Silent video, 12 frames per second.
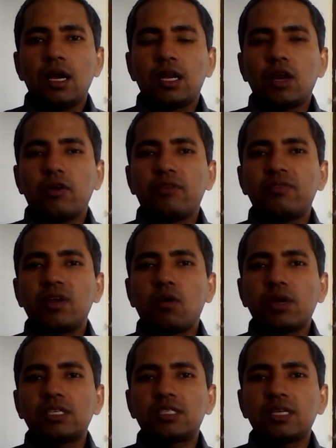Now, if the
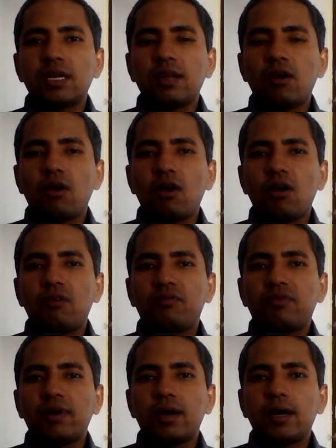question of
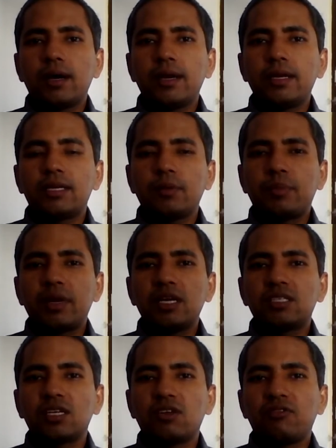
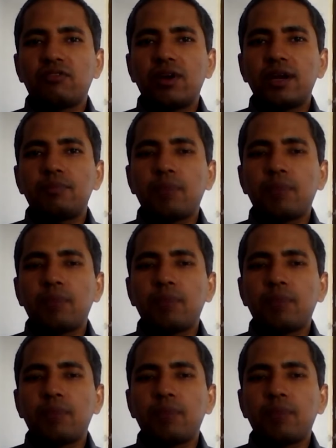interpretation of word